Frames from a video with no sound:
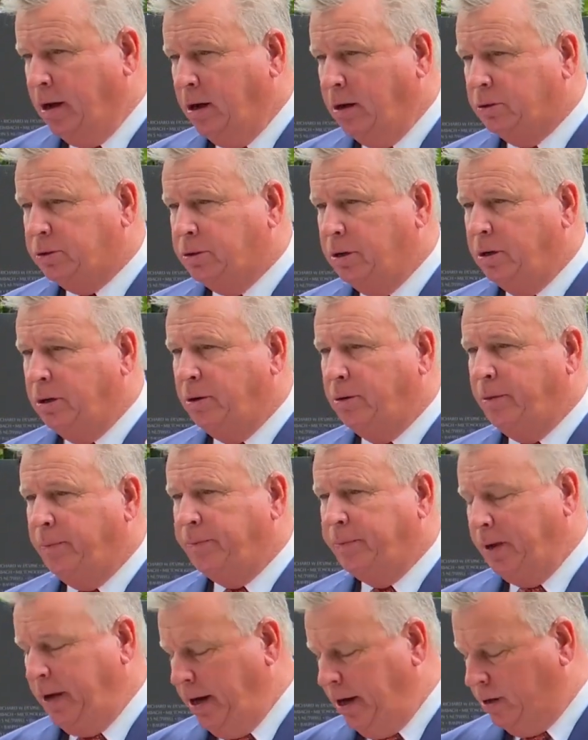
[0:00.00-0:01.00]
Also
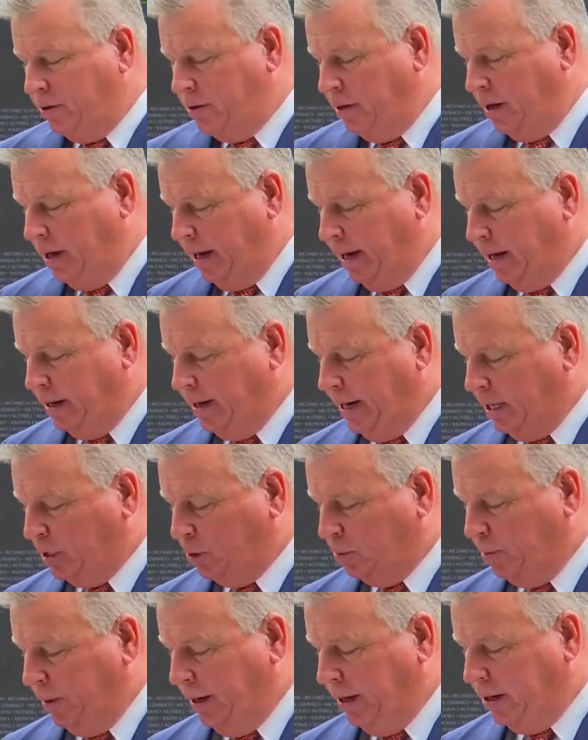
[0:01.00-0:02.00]
here today, our
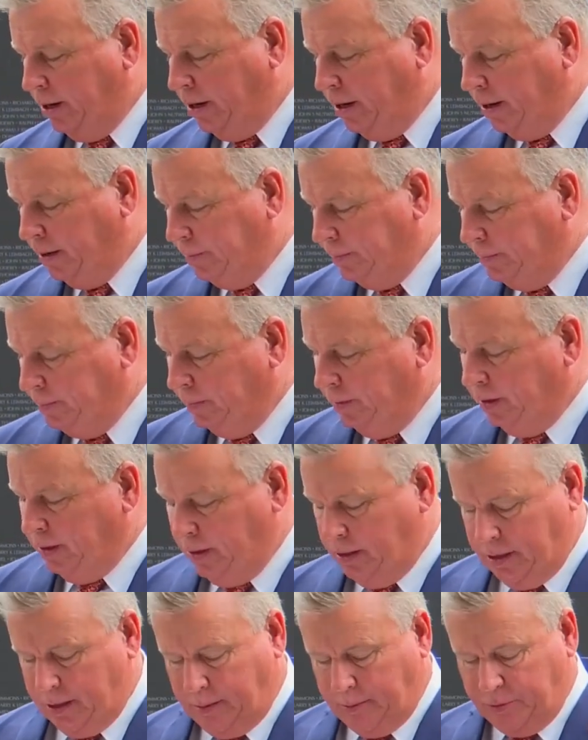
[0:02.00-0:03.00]
next speaker
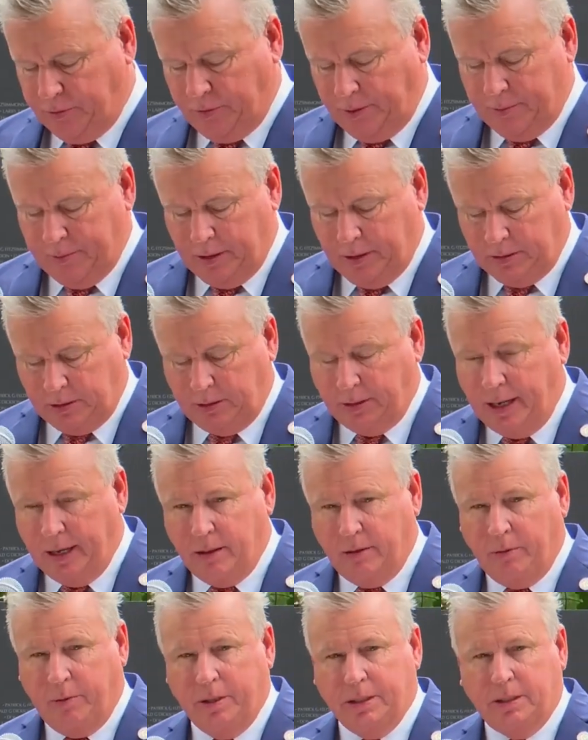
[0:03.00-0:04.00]
comes from the state
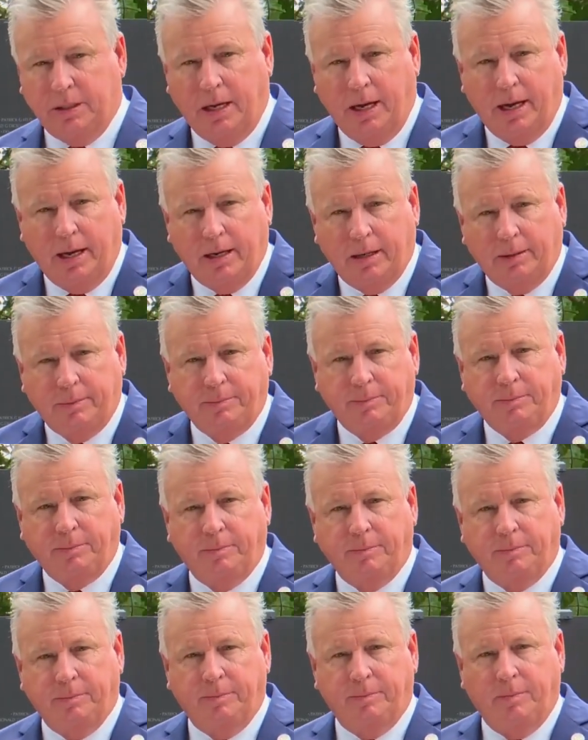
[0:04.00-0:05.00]
of Louisiana.
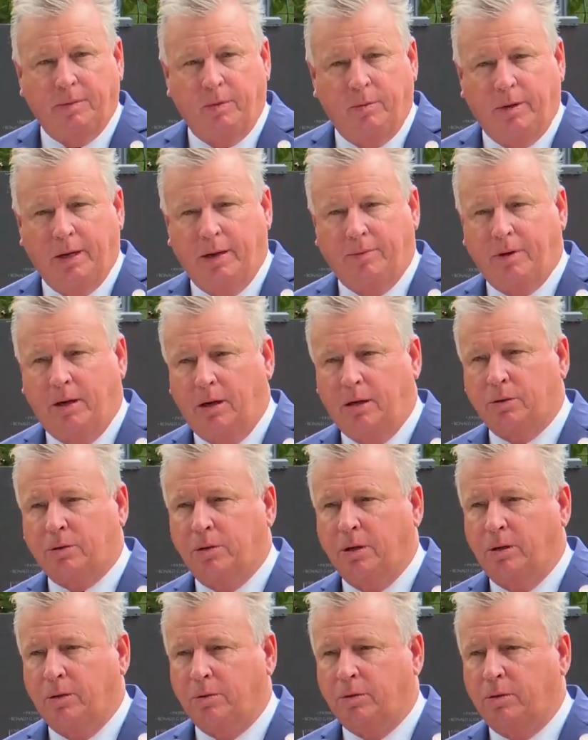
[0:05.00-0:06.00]
We have
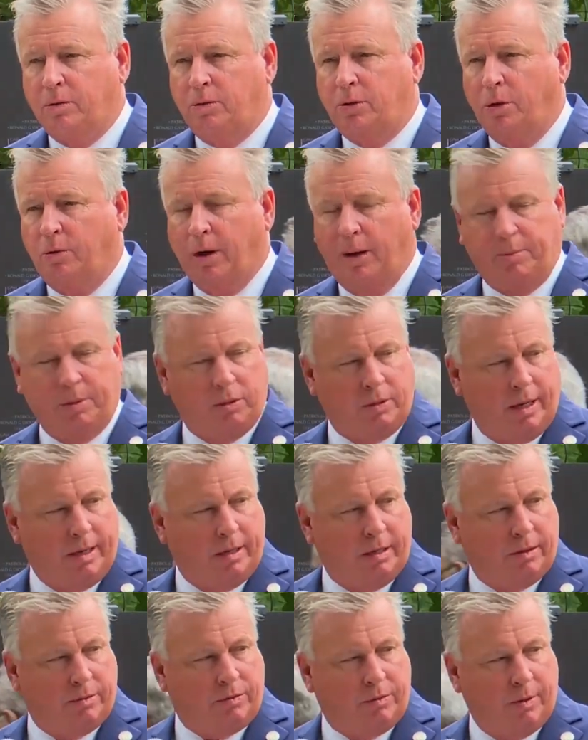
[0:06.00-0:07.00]
also two
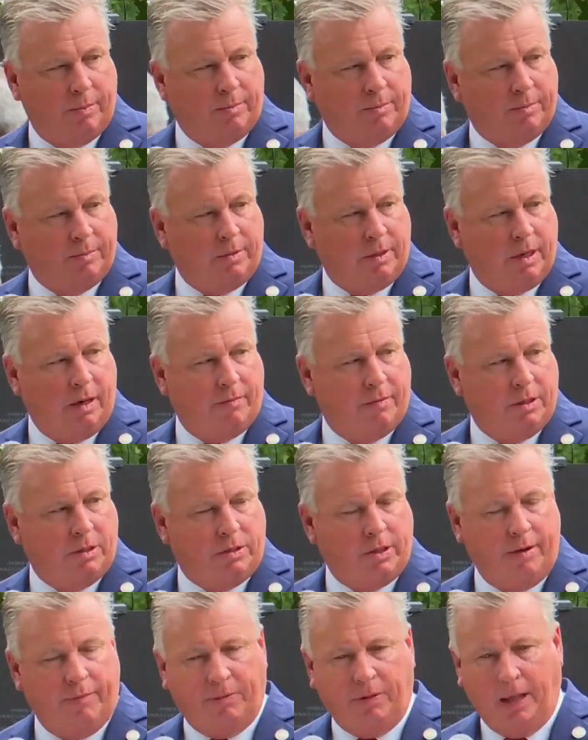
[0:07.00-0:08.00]
representatives from Governor Jeff